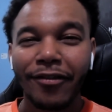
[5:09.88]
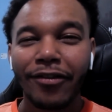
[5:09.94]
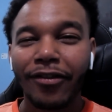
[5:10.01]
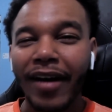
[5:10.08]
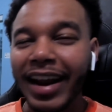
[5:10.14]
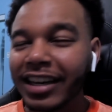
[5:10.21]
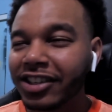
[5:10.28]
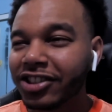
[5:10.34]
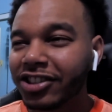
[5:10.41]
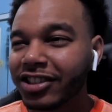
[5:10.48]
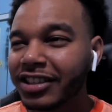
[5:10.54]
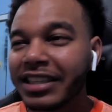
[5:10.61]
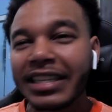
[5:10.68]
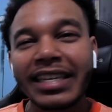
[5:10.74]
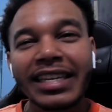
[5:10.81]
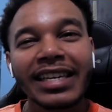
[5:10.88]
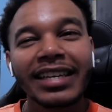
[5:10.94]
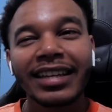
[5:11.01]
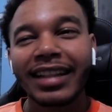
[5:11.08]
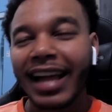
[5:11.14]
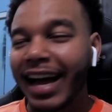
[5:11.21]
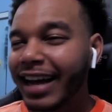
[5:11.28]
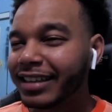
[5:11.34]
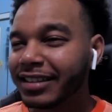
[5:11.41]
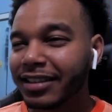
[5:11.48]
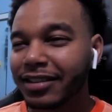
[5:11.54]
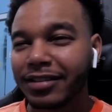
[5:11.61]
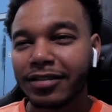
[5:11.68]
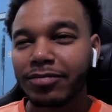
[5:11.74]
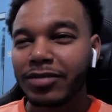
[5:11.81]
French class.
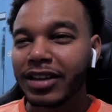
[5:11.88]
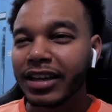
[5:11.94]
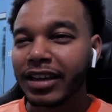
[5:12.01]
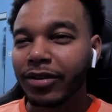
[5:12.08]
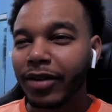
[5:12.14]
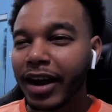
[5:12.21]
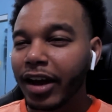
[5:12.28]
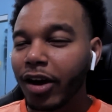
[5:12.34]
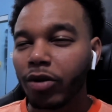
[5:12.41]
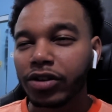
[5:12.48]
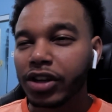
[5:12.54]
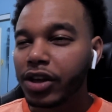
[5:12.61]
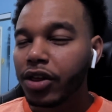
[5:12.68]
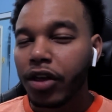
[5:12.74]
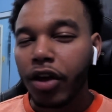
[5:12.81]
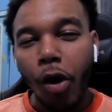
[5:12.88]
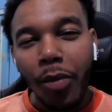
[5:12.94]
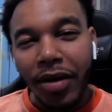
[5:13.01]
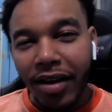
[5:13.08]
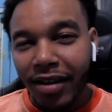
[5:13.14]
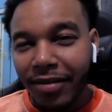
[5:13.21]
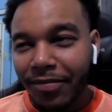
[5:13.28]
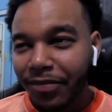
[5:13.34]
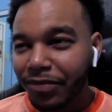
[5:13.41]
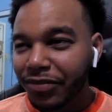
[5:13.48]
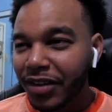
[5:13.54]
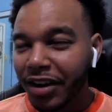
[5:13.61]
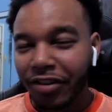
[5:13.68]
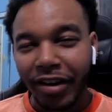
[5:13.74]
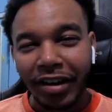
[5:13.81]
This is me when I go to Ethiopia
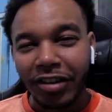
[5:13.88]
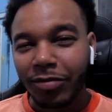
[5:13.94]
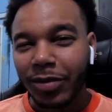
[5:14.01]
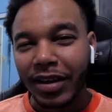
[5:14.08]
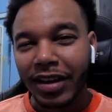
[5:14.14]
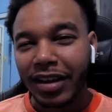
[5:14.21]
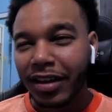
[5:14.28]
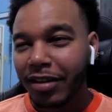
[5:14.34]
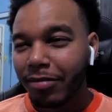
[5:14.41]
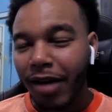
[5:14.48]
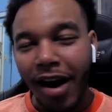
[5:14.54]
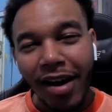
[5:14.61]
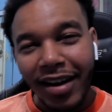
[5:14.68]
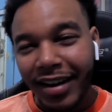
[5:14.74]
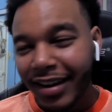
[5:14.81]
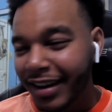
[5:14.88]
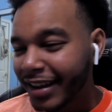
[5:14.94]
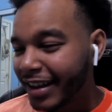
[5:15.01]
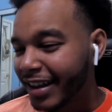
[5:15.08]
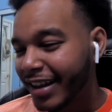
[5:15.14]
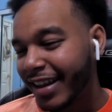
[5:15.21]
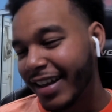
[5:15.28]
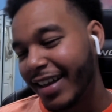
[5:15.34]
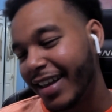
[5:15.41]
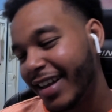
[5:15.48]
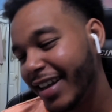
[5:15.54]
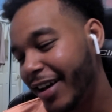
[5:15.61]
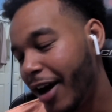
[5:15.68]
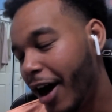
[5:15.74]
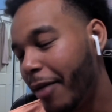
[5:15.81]
and I try to speak Amharic.
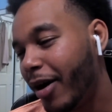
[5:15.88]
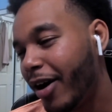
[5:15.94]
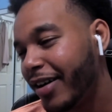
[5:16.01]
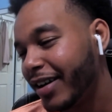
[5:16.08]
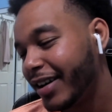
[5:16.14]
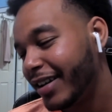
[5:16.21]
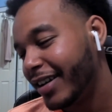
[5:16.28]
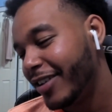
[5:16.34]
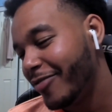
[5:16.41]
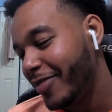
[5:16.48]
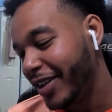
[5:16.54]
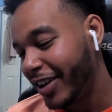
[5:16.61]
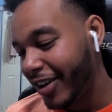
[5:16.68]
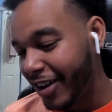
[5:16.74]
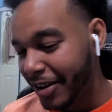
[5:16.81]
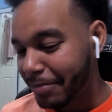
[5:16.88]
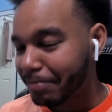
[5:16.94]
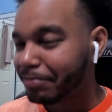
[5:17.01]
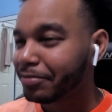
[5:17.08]
Oh my god.